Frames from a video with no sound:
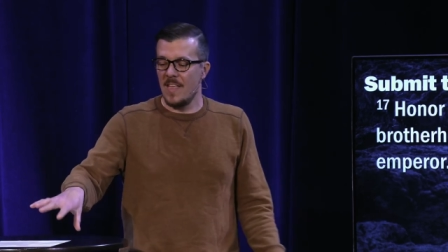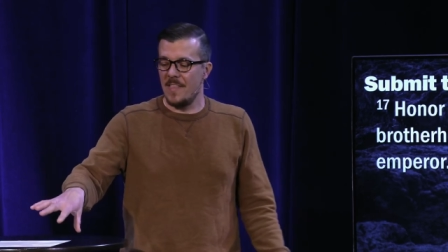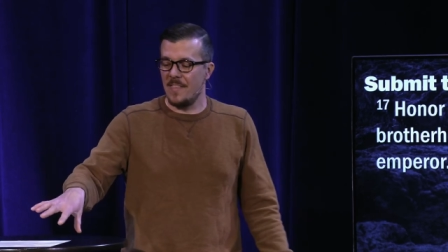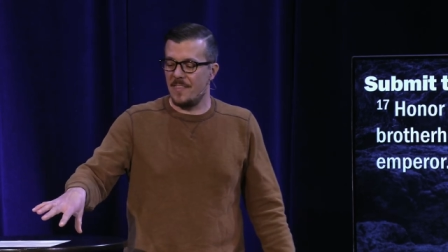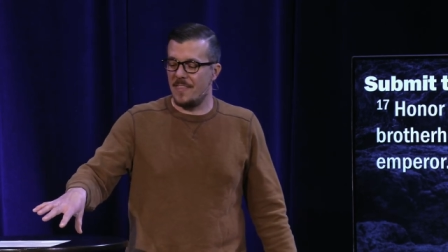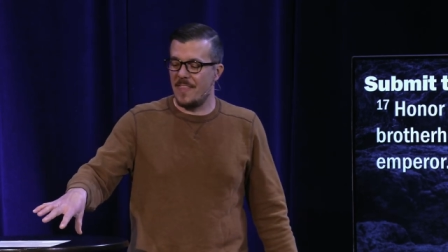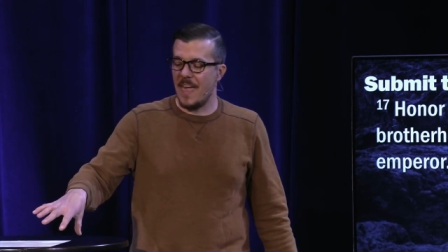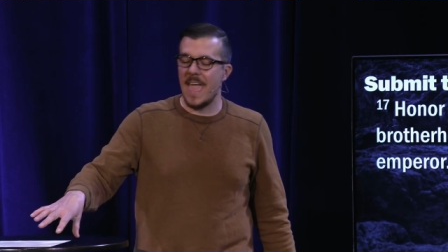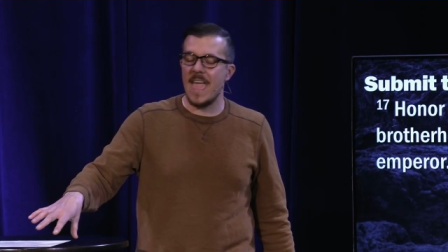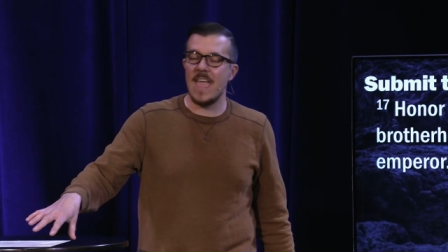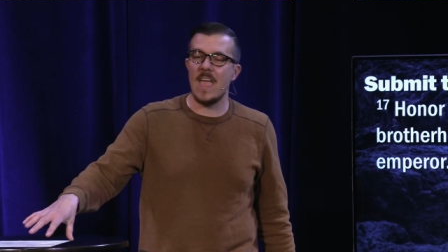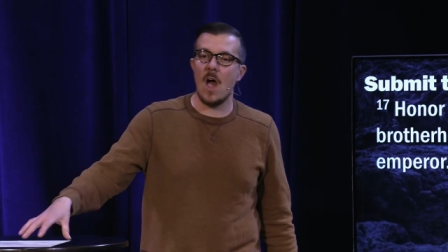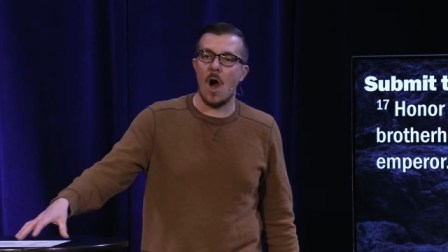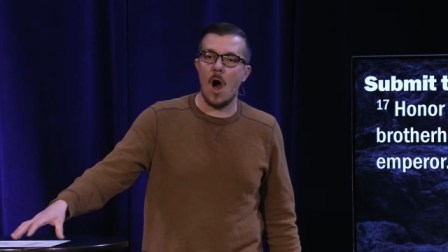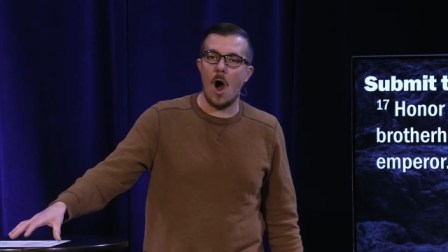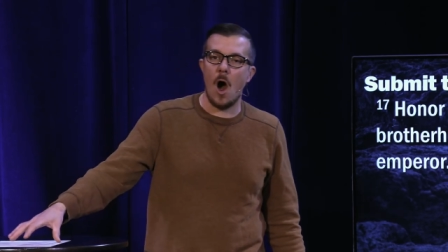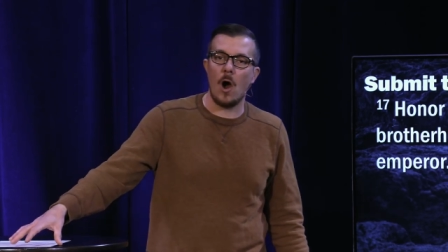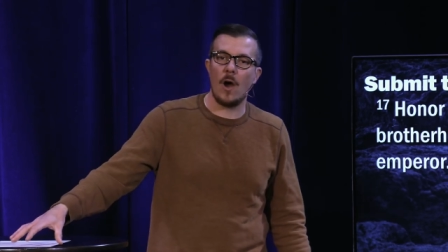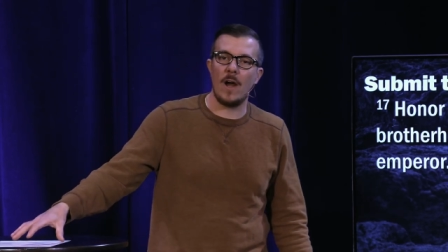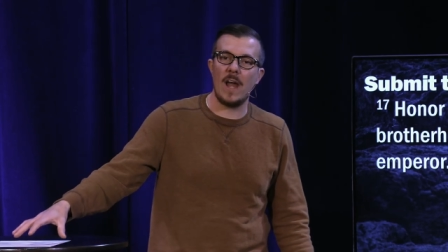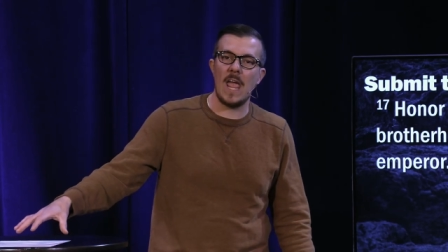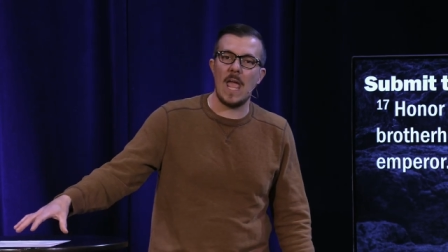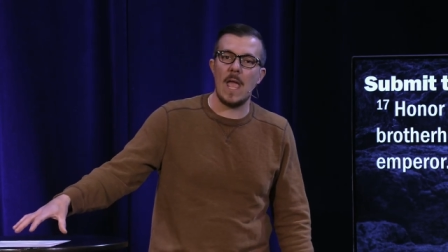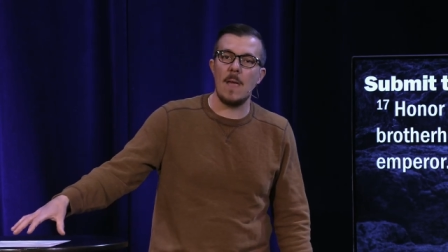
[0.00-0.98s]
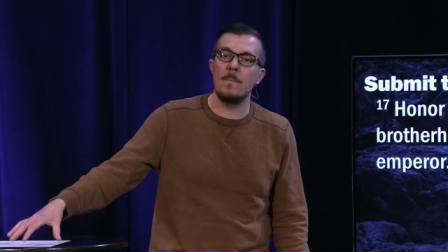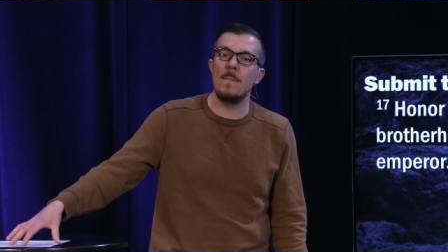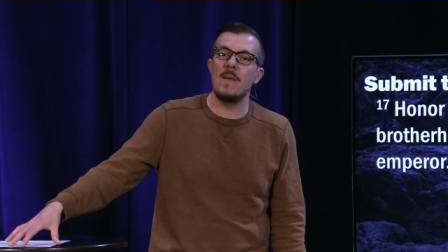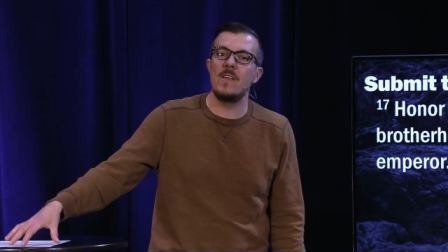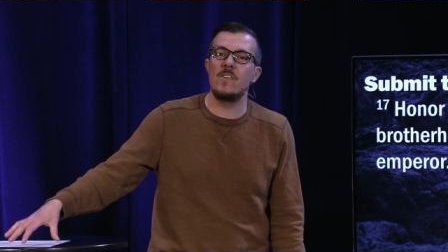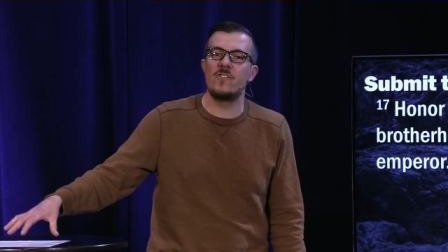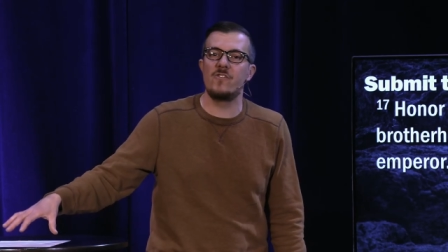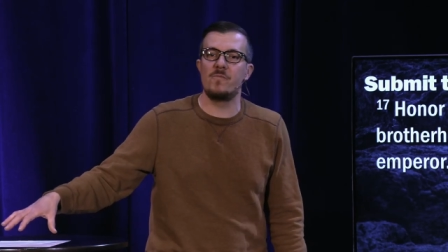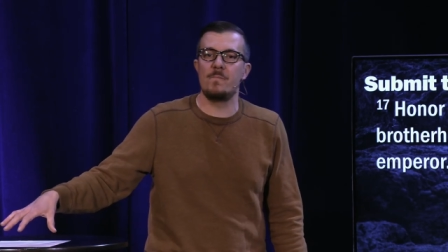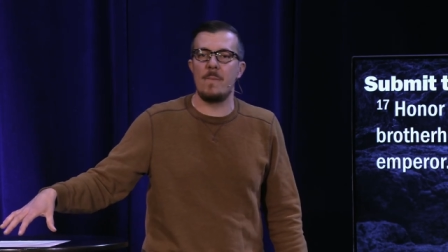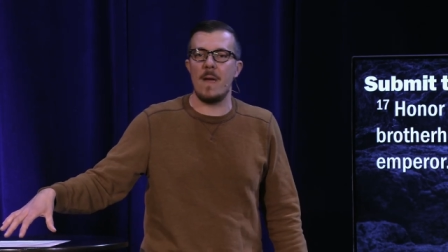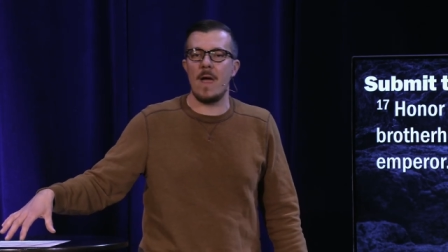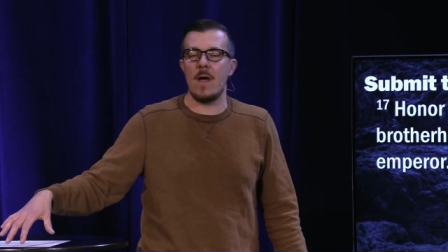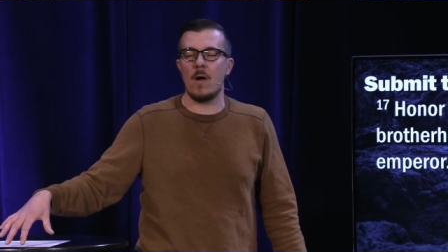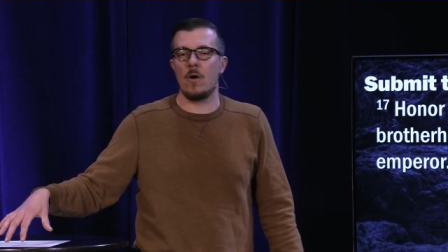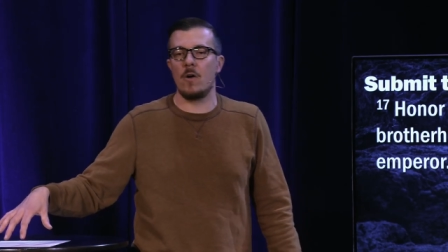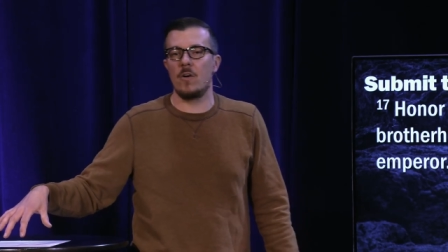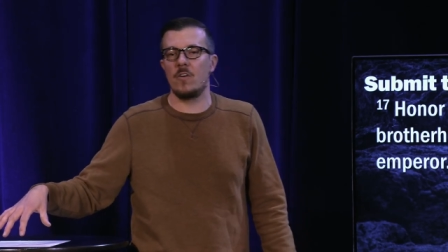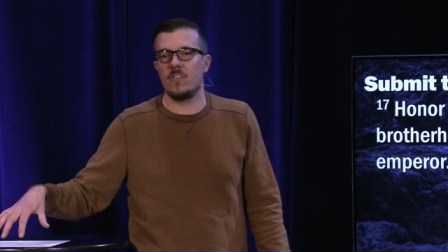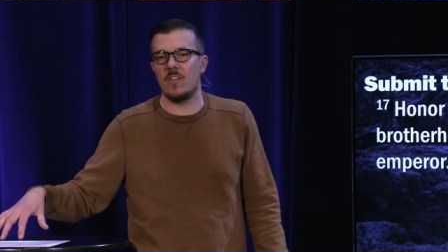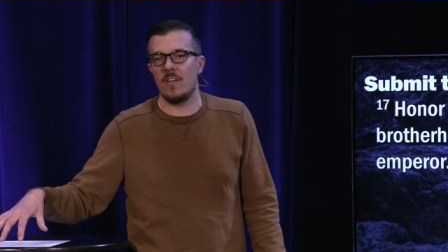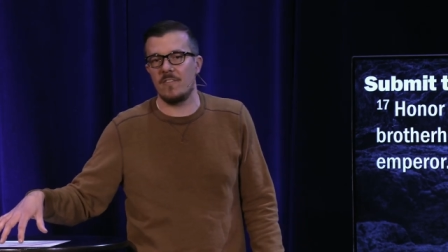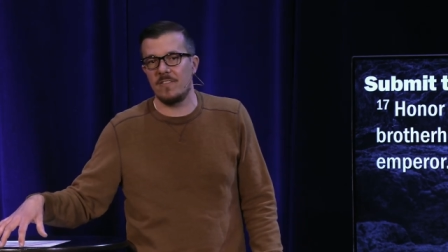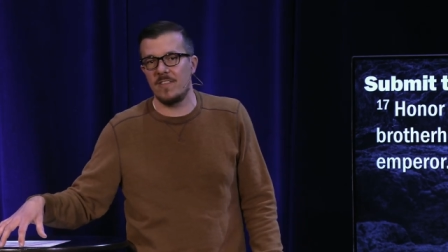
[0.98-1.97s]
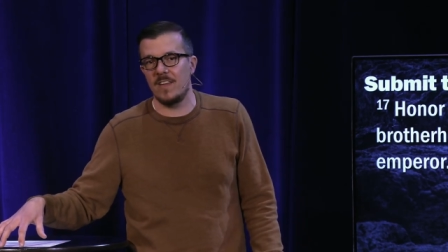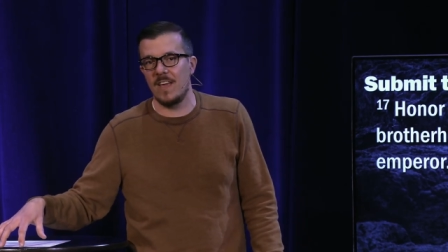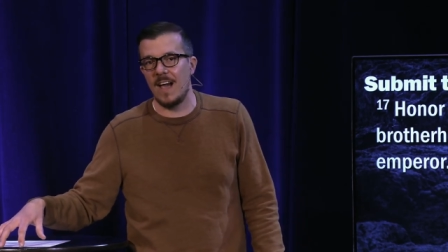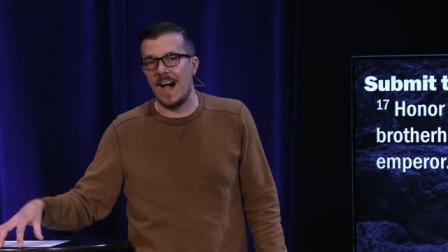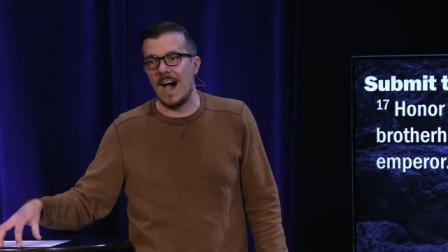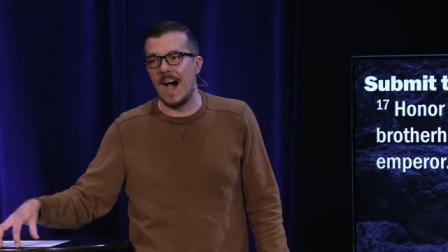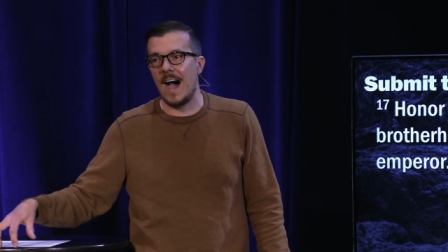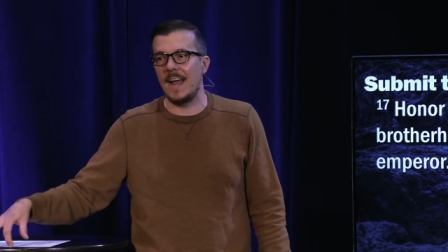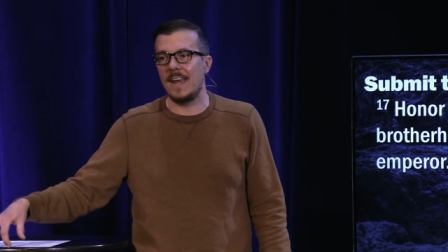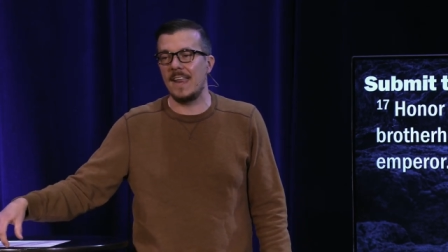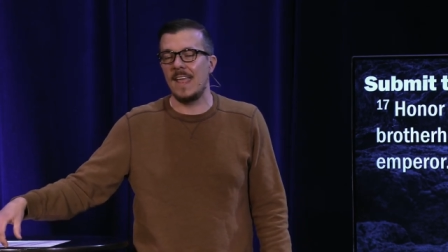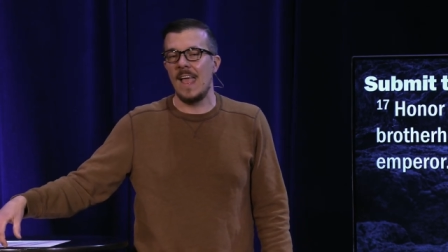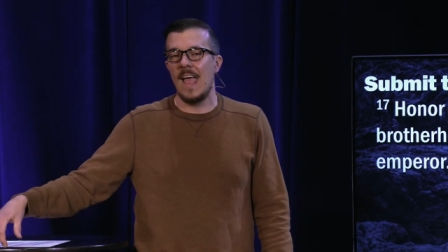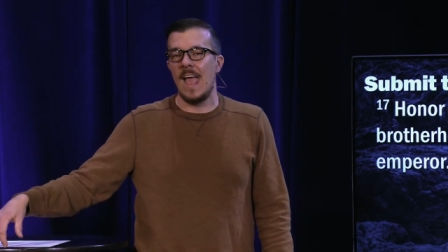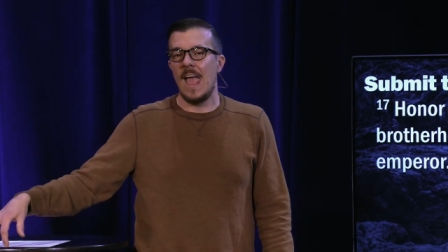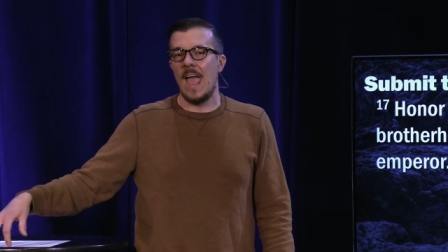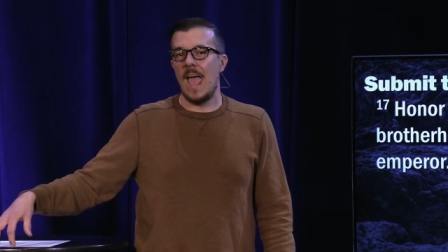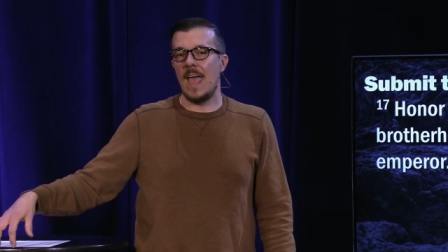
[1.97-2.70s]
they are image bearers of God,